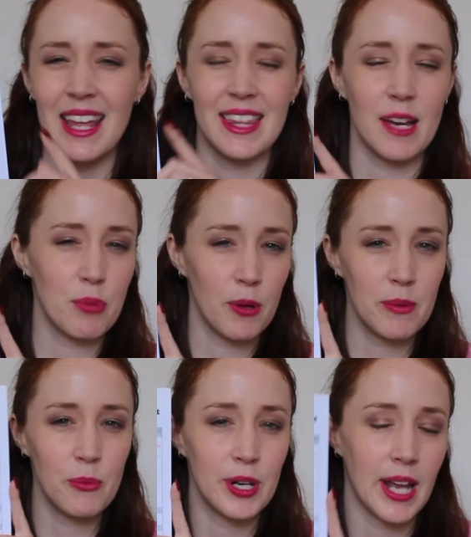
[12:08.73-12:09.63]
That
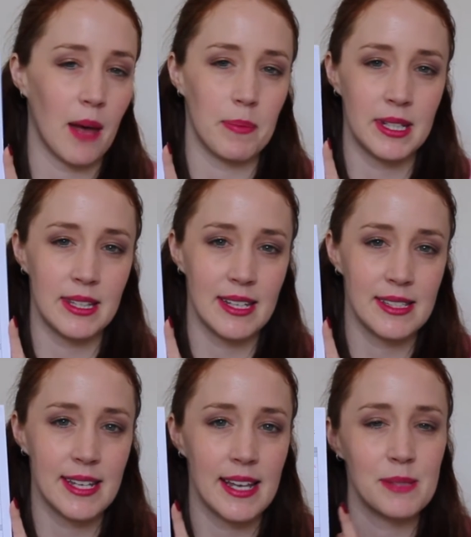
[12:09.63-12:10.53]
problem won't happen in
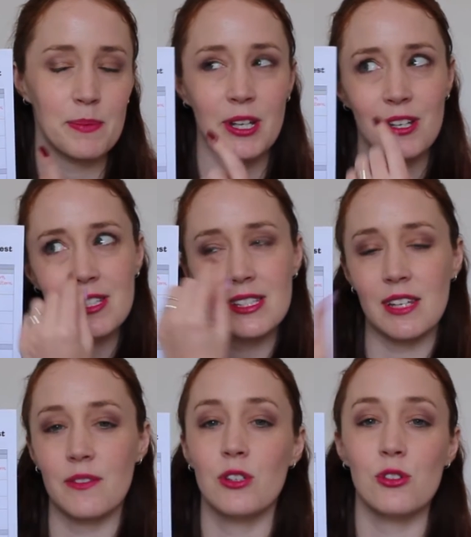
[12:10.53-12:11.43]
these tests because it's
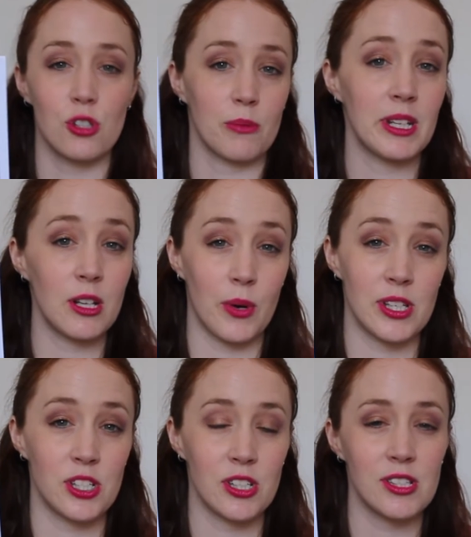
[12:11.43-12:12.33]
giving you so many
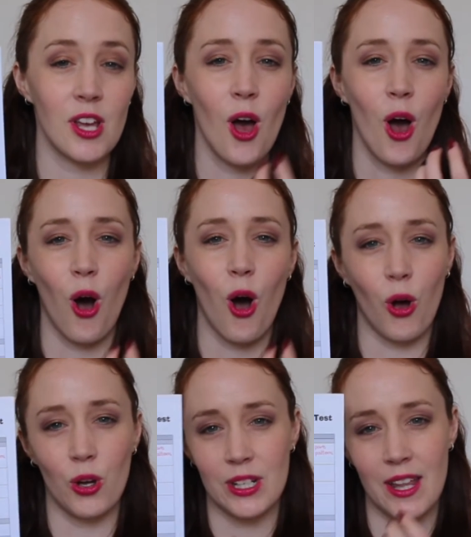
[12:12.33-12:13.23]
questions
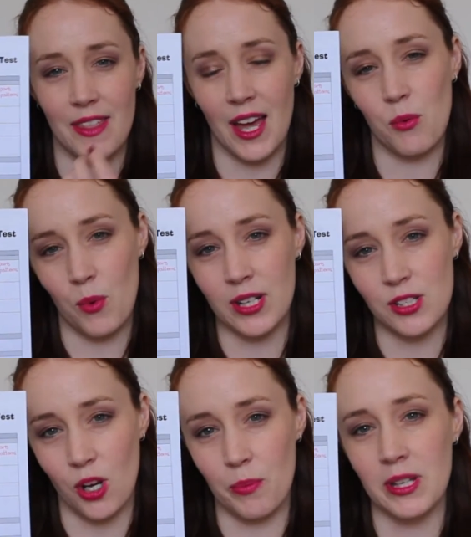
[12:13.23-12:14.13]
on that one
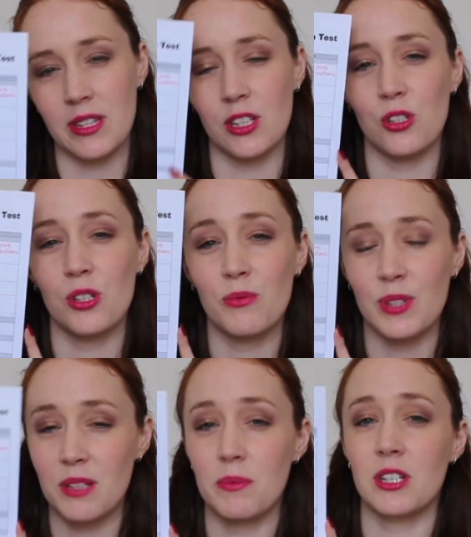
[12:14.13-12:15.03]
topic that you can
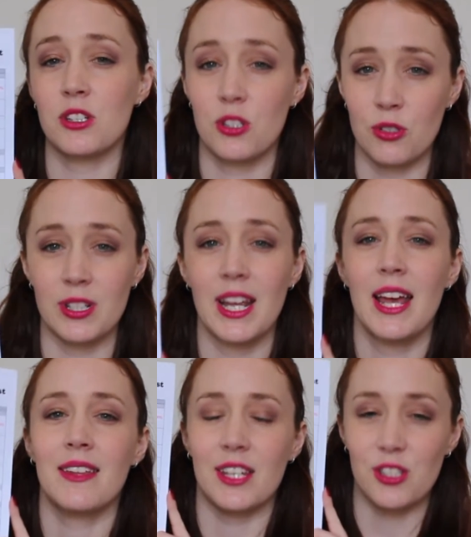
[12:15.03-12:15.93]
really be assured
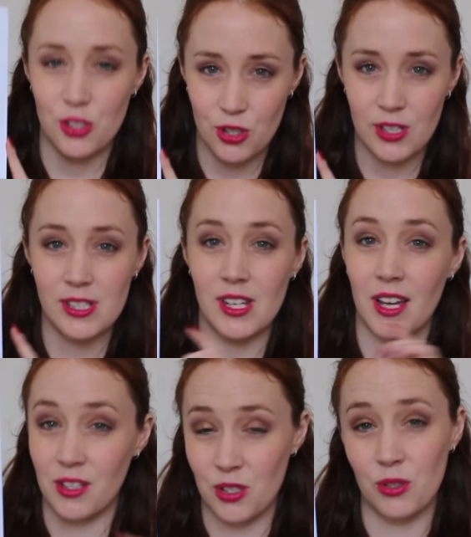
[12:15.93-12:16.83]
that students
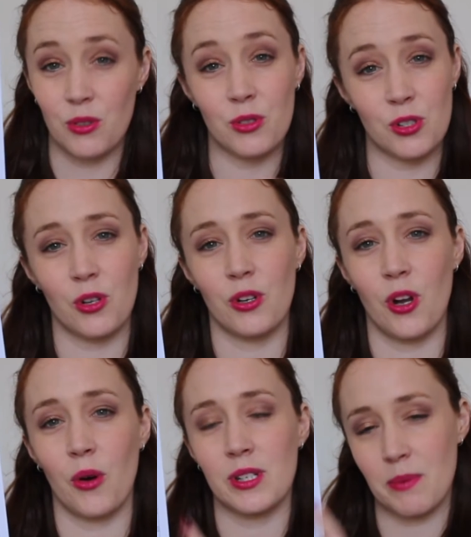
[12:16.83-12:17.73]
either do or don't
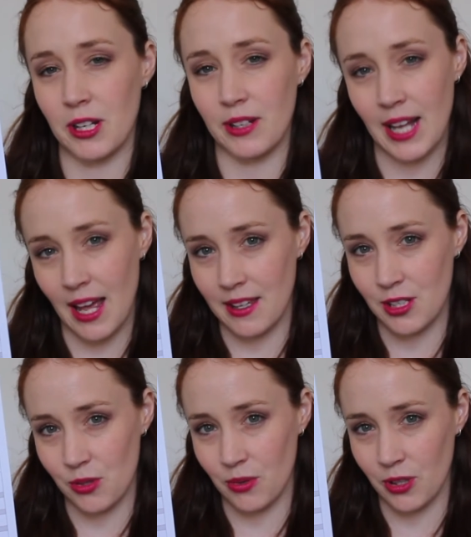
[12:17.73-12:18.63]
know it depending on how they
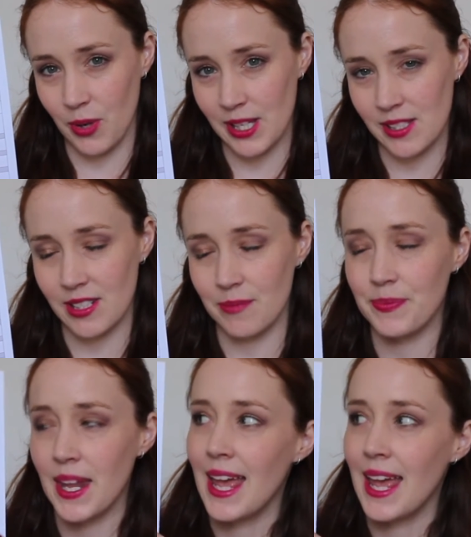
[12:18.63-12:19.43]
do on the question.